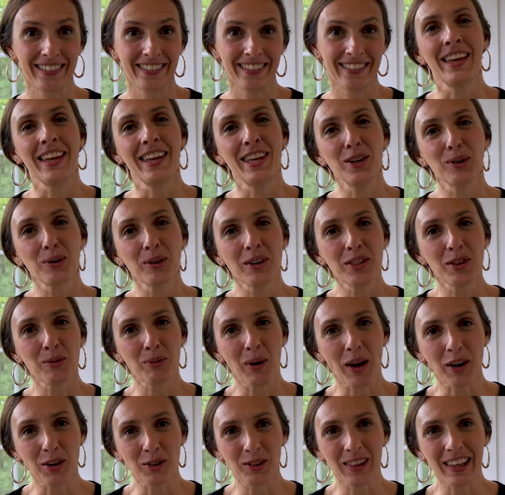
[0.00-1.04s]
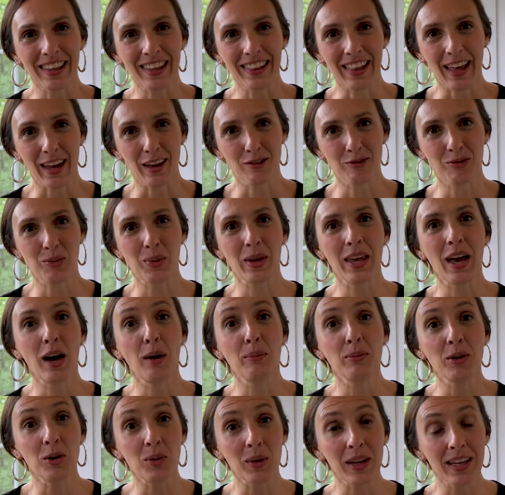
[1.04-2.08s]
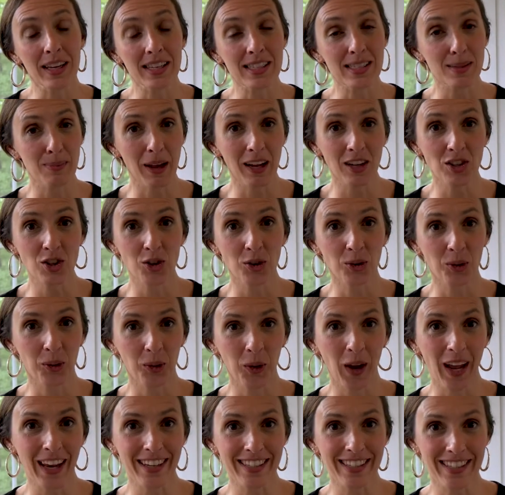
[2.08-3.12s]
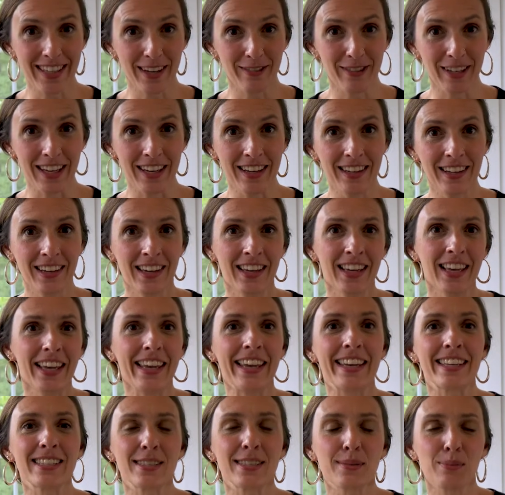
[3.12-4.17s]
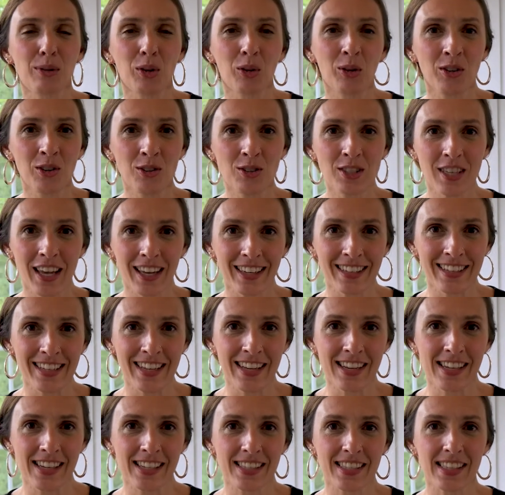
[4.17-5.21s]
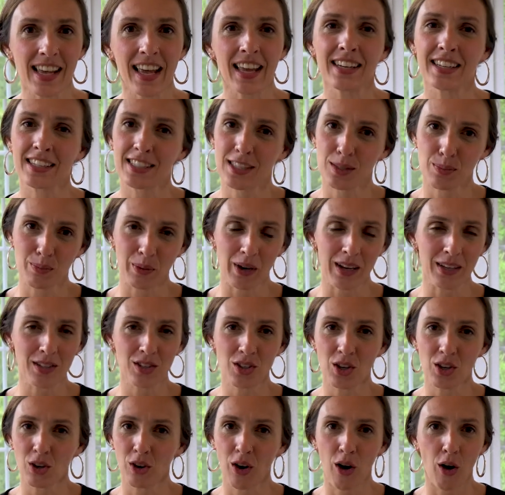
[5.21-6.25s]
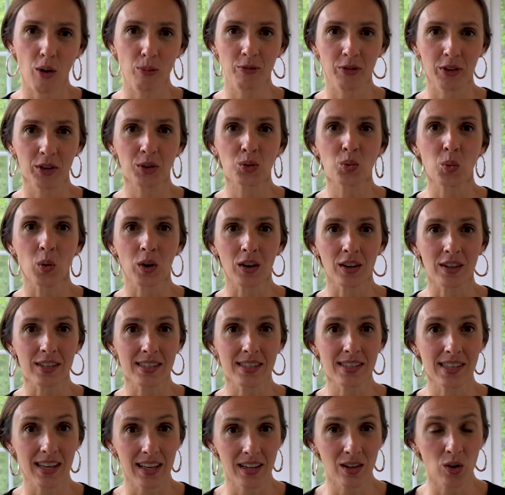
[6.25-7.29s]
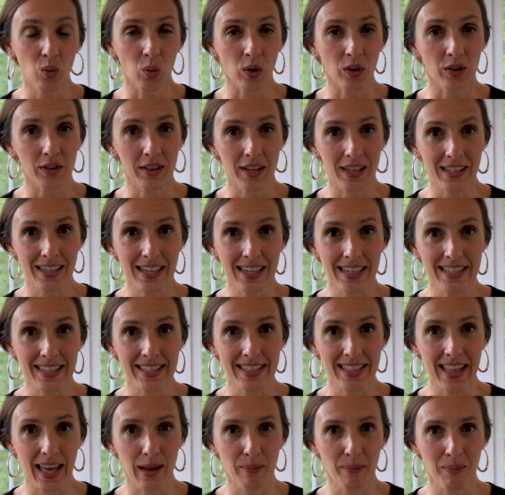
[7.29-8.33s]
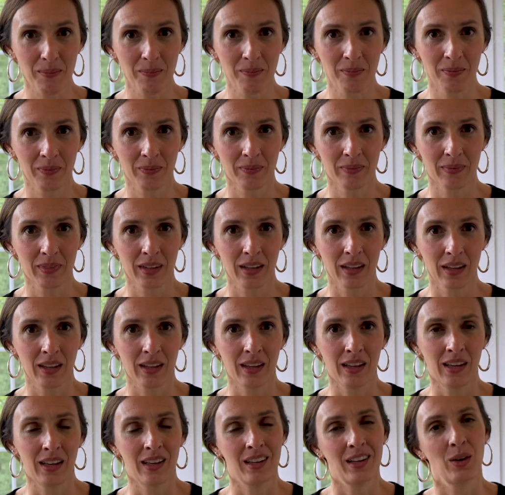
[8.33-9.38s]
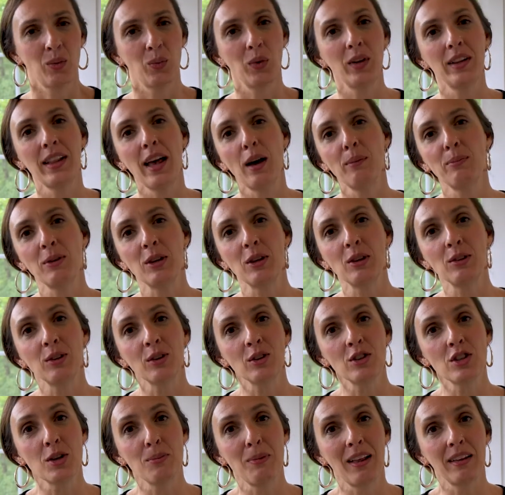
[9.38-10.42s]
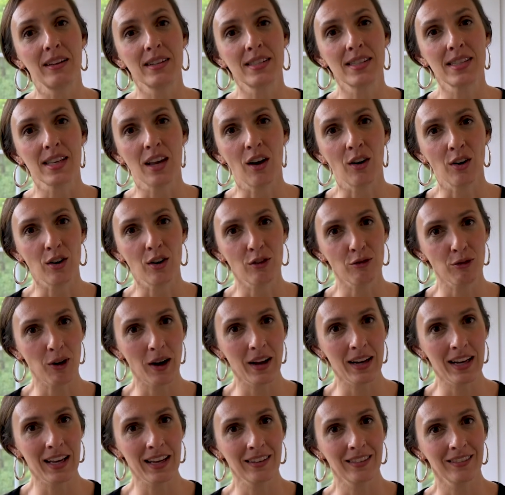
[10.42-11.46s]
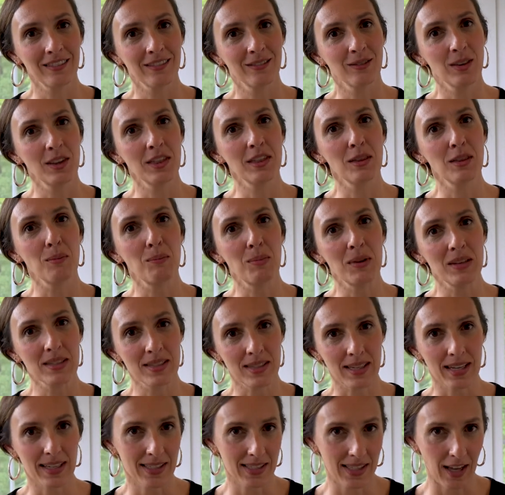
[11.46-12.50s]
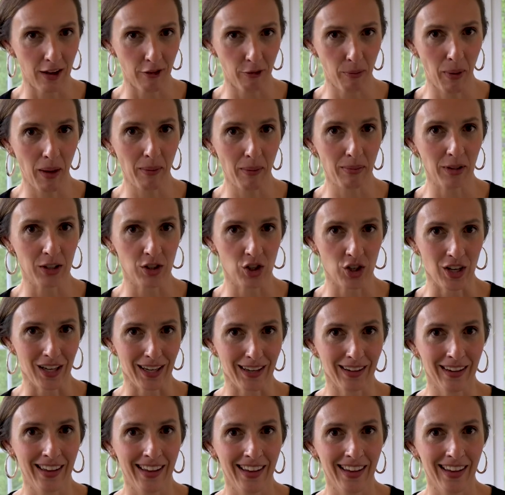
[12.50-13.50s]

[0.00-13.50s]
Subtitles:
Here at The Writerly Life, we help you expand your creativity, explore new techniques, and express your hope-filled words in a world that needs them. We'll help you learn to balance the art of writing with the business of publishing,